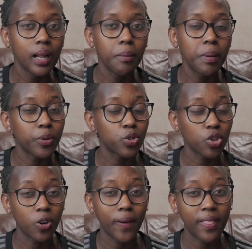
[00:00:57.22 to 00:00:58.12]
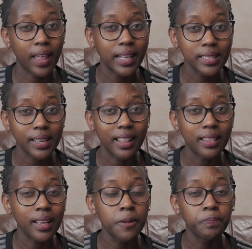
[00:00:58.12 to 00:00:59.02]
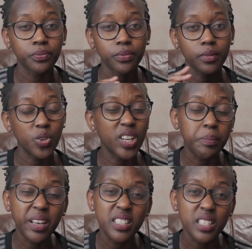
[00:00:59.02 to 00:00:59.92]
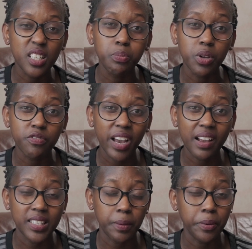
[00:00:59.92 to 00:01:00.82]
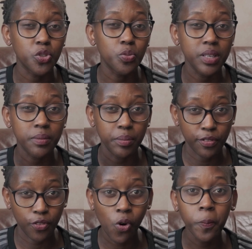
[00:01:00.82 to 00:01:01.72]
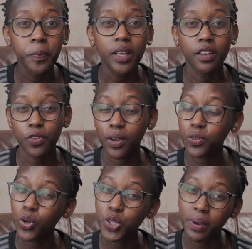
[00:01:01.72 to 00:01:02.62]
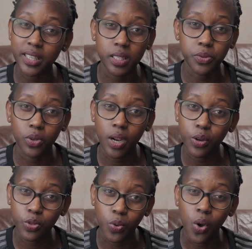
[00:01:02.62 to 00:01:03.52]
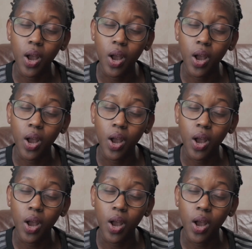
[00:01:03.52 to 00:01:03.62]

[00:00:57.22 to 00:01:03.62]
people struggle with that, and then you end up getting 6.5. That's happened to me before. If you want to watch my tips on how to